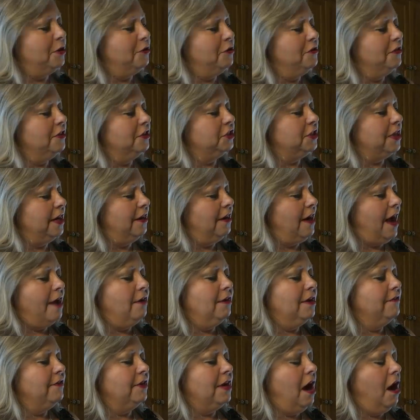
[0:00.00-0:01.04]
the most
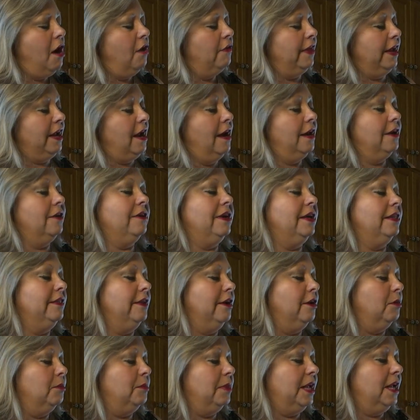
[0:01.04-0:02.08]
important factor is that
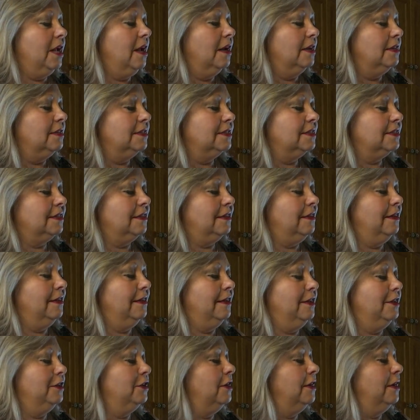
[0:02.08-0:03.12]
parents leave the
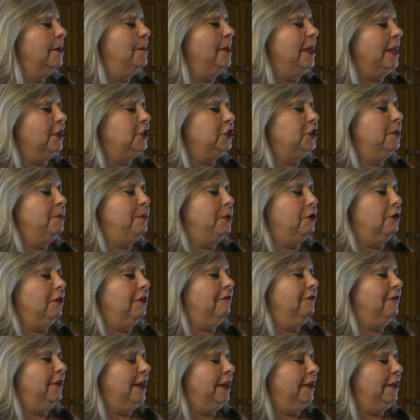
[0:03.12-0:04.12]
program more